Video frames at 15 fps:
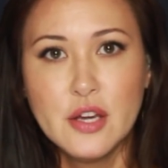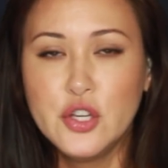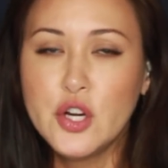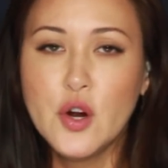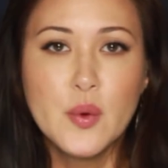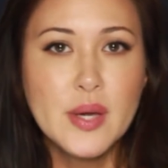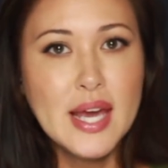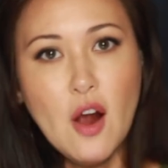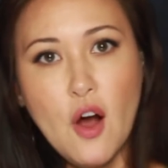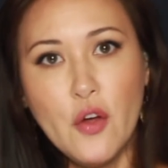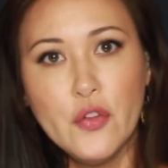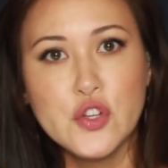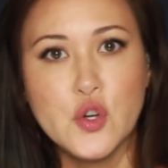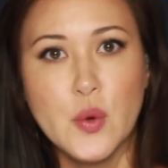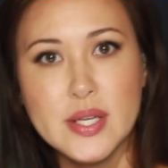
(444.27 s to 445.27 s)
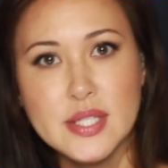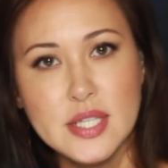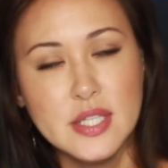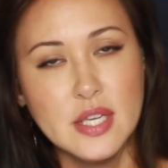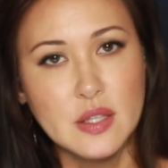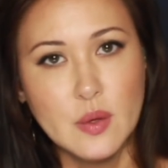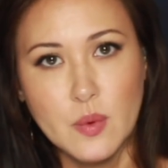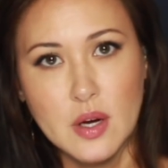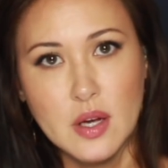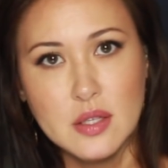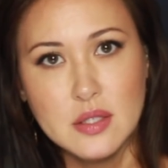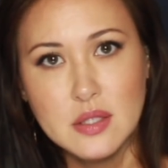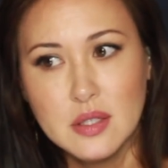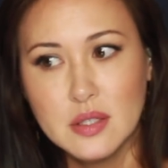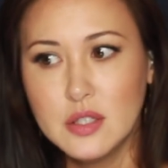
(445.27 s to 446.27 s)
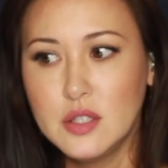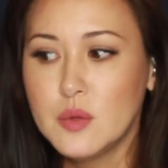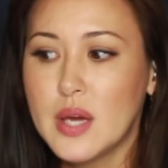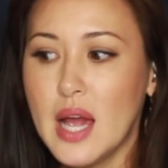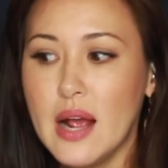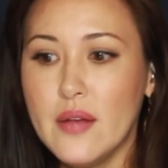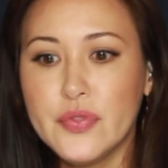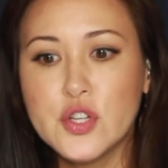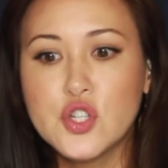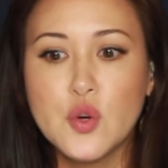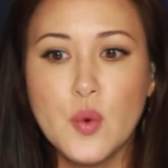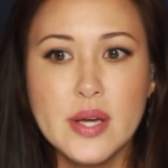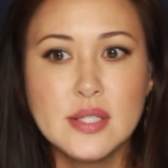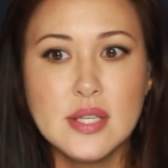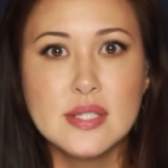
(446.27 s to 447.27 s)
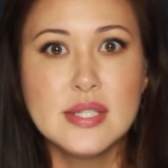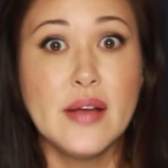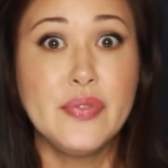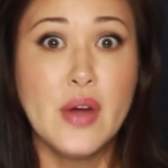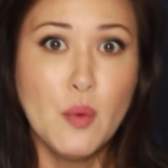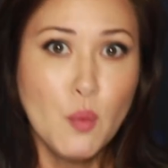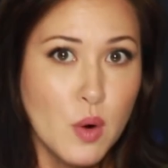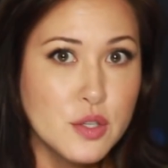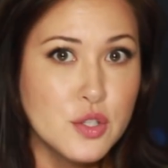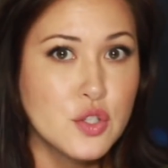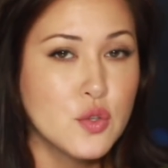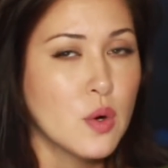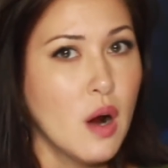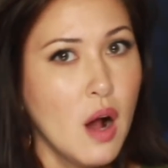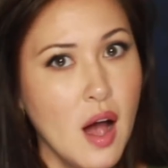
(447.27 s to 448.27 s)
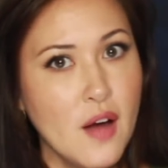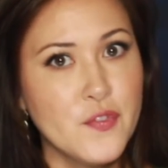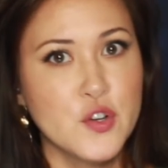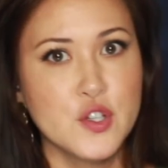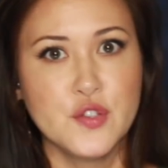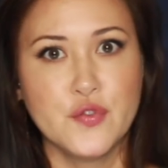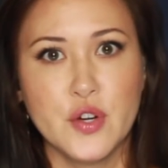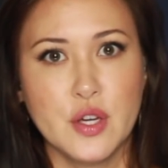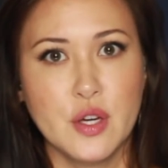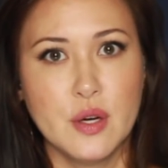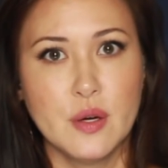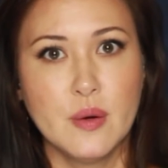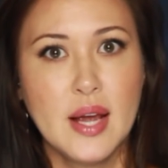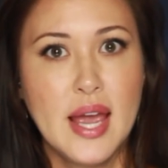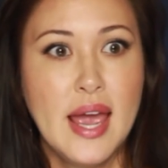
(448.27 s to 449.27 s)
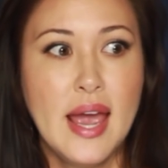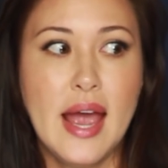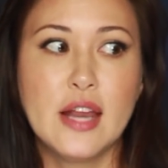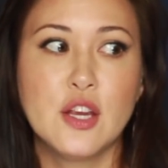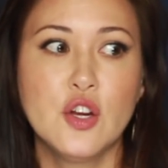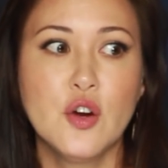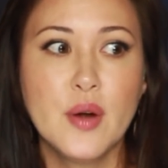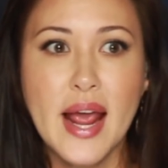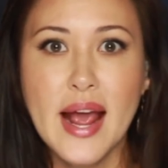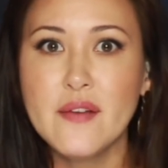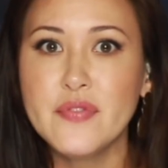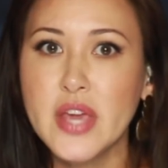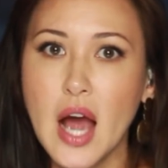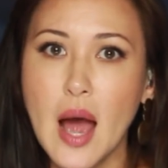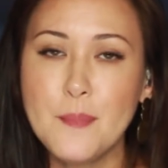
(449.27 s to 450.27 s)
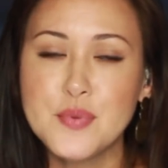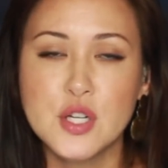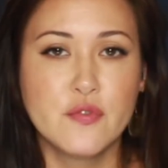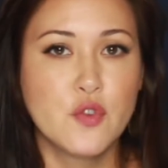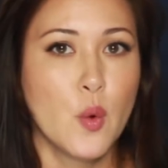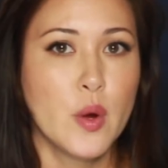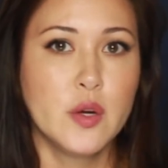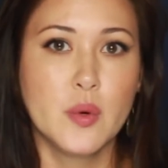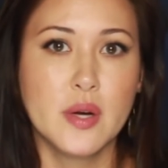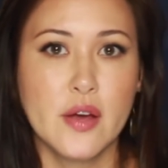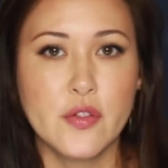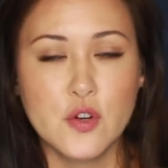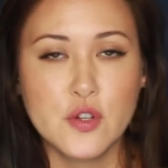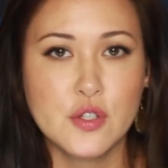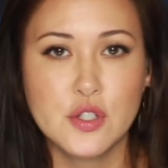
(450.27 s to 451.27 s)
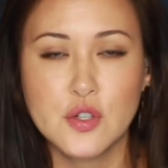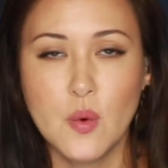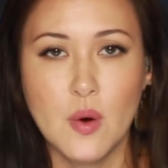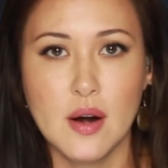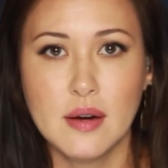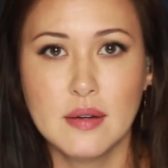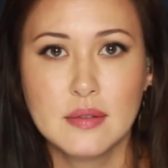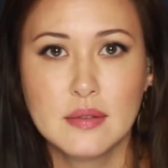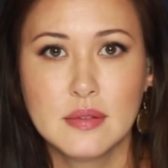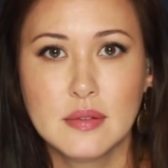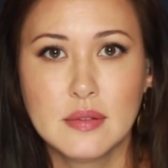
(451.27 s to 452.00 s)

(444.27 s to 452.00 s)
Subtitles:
You don't get all the choices in the world. You get the choices that that one store offers for you. And you don't have the option of going to another store.